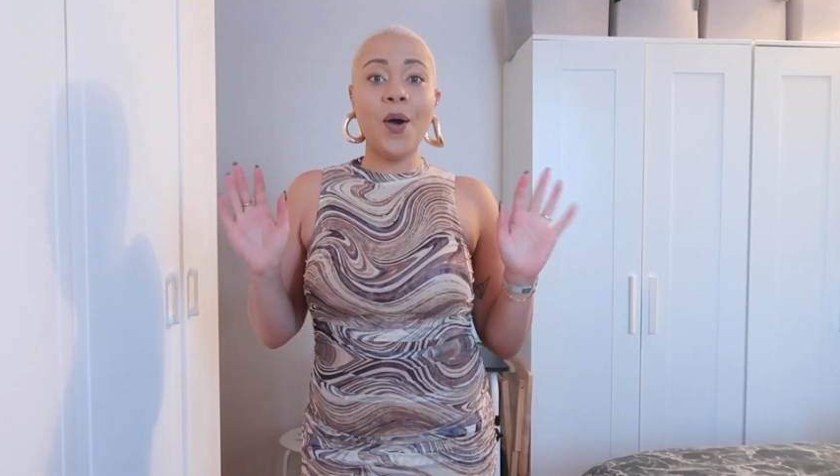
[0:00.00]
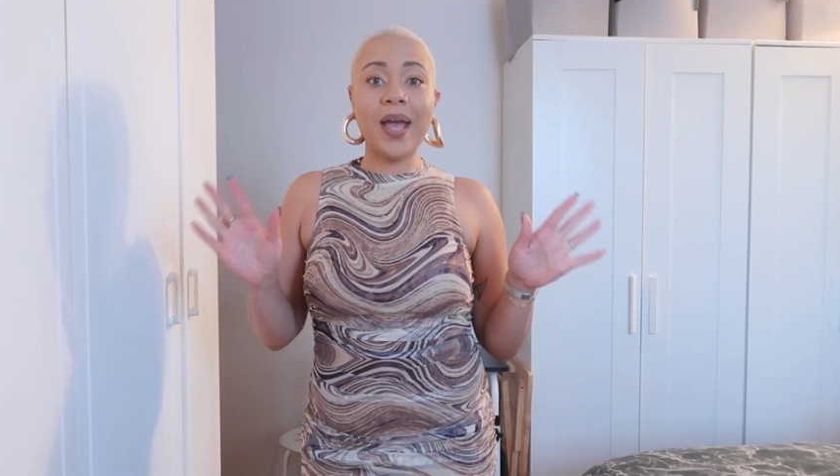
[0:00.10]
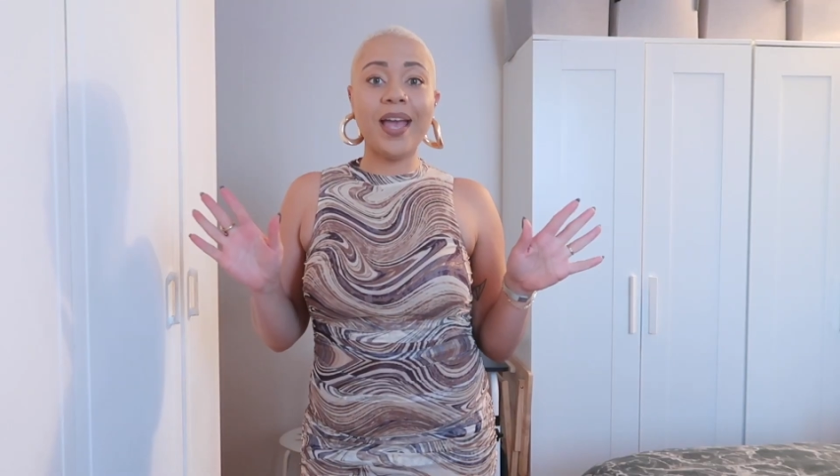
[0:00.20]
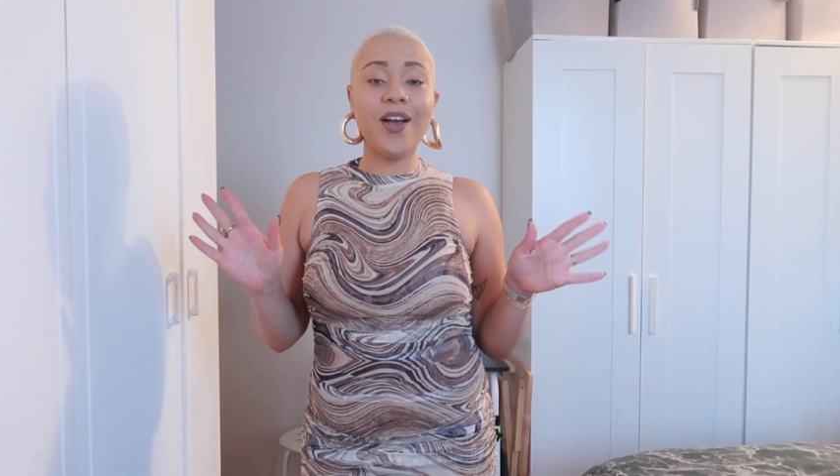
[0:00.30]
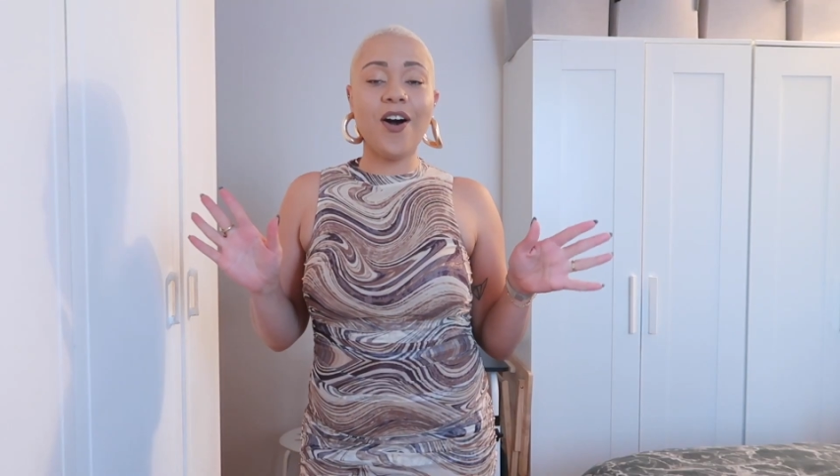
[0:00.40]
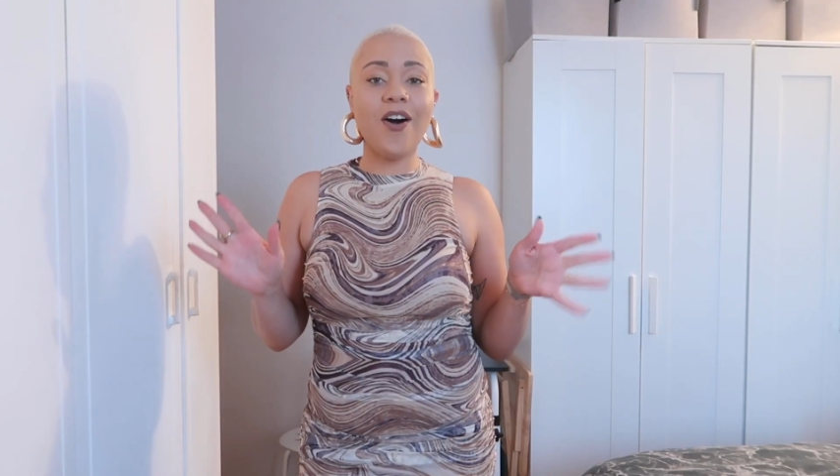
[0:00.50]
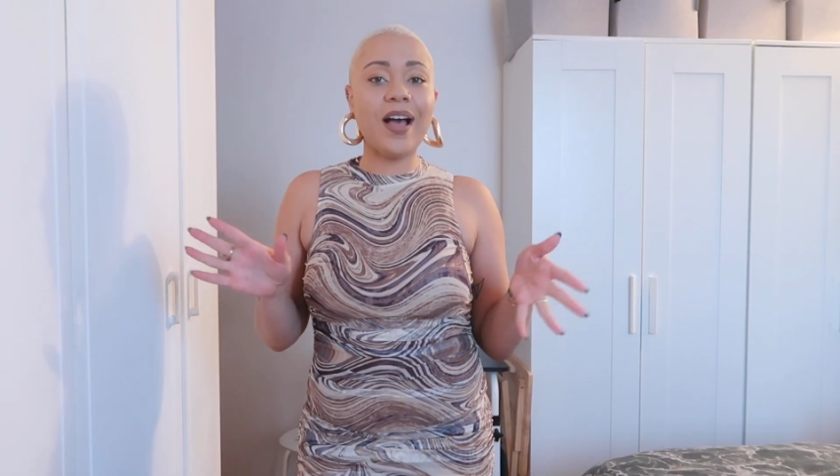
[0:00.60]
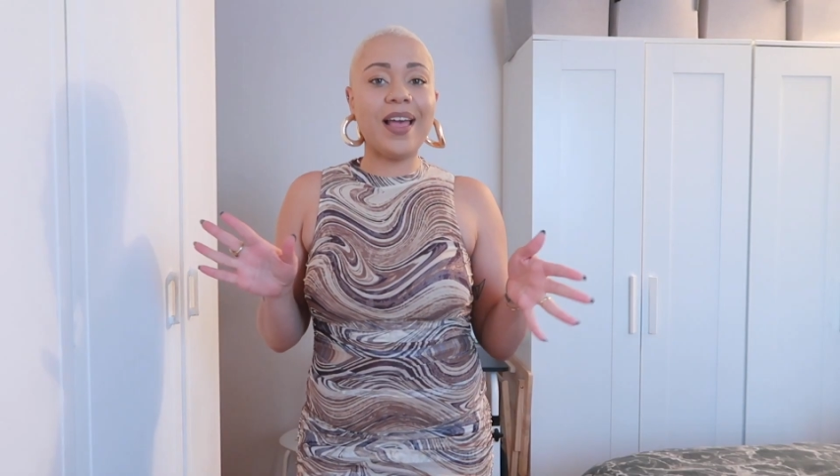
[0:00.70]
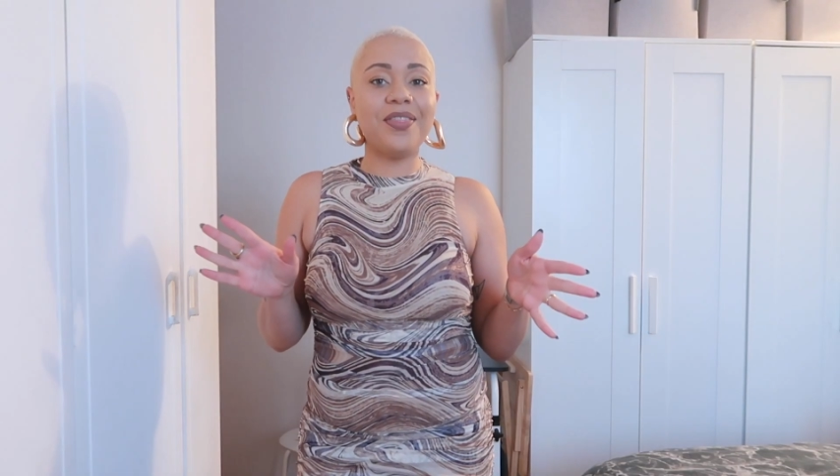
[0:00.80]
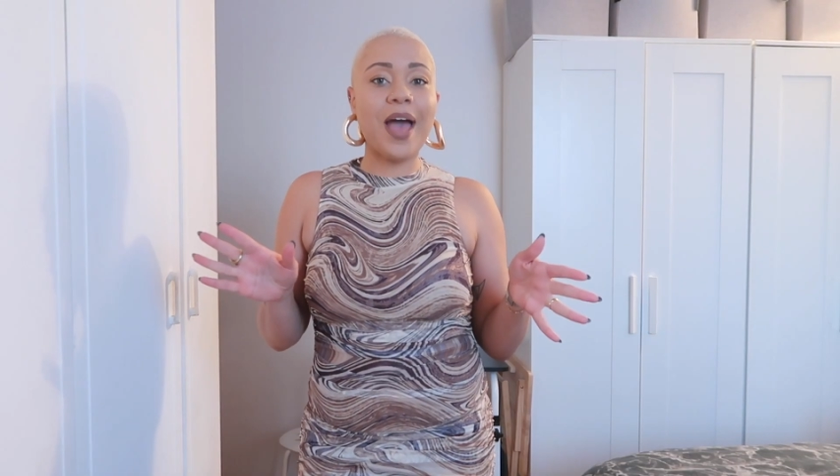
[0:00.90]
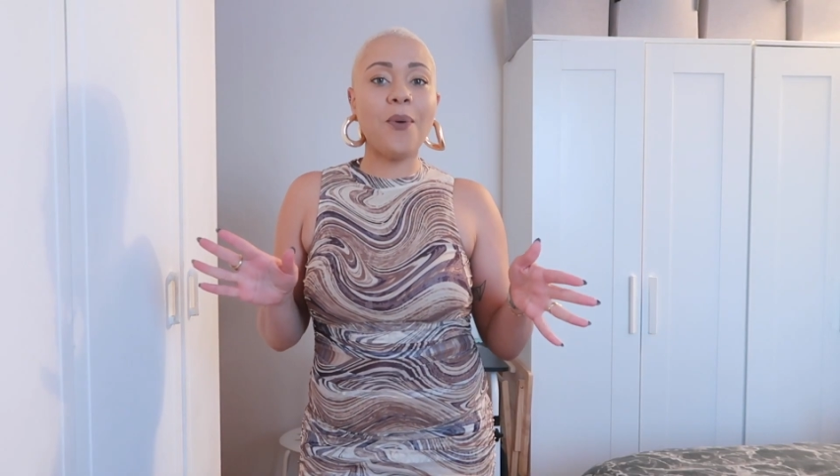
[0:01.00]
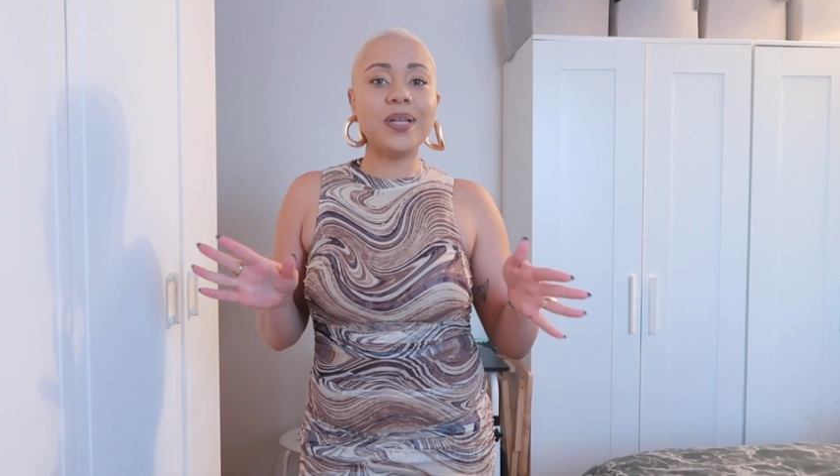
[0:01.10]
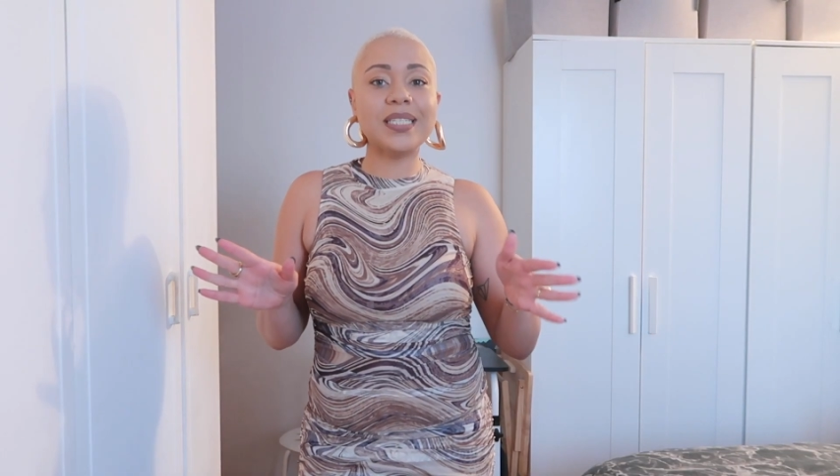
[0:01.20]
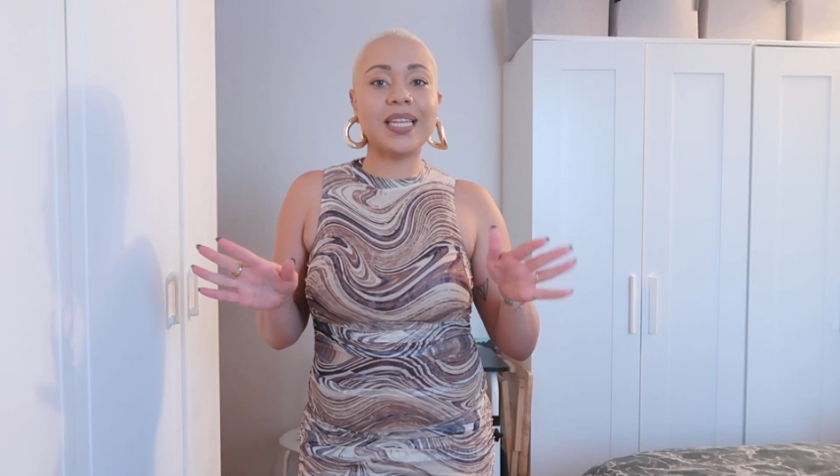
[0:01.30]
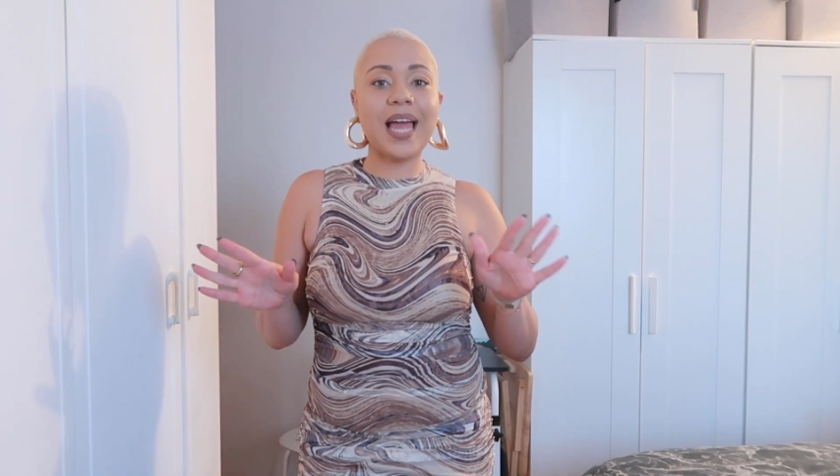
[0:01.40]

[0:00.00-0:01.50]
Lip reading: Okay, y'all, and that was the